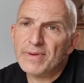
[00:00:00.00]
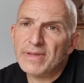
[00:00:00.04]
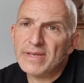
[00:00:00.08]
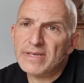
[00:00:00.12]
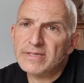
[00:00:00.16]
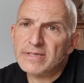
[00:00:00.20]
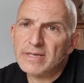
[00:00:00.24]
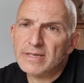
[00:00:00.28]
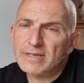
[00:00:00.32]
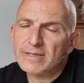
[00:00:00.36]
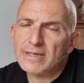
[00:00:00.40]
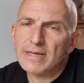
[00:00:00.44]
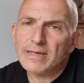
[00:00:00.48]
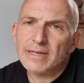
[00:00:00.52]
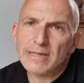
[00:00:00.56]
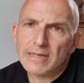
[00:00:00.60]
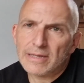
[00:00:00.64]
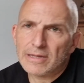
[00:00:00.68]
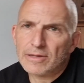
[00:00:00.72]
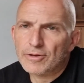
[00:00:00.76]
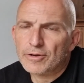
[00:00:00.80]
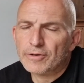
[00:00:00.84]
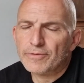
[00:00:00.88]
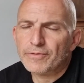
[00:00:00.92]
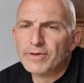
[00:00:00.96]
please hit that
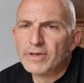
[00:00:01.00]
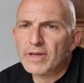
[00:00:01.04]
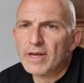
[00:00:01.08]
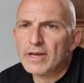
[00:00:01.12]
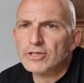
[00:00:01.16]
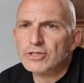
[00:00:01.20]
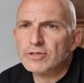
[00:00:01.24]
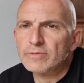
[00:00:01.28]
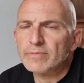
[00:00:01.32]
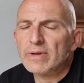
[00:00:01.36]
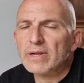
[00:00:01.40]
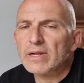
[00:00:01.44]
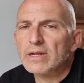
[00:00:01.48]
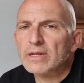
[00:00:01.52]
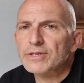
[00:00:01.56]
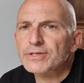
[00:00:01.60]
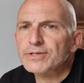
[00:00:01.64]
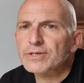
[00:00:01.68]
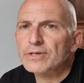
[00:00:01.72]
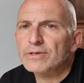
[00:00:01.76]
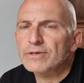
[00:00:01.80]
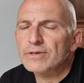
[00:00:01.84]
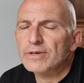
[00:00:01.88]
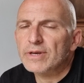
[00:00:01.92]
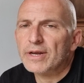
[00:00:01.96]
little notification bell
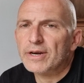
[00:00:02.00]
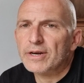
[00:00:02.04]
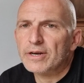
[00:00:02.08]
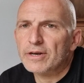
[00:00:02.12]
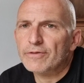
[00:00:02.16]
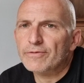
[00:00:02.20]
so you get